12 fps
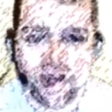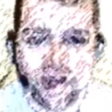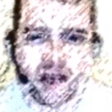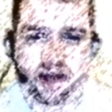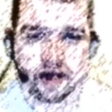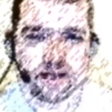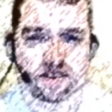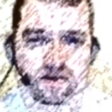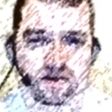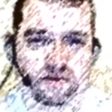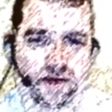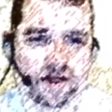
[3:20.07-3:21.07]
In addition to
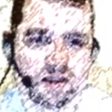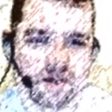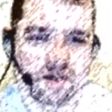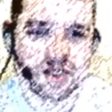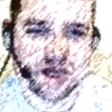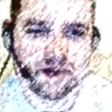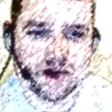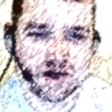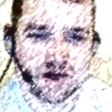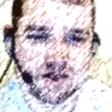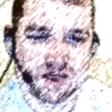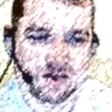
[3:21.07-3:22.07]
repeating some of the same
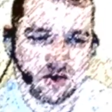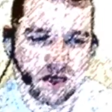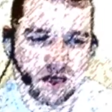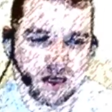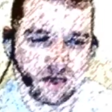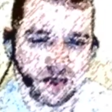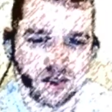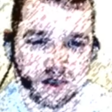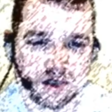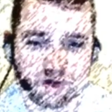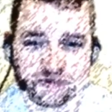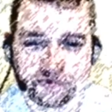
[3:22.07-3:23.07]
errors as already alluded
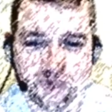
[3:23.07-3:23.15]
to,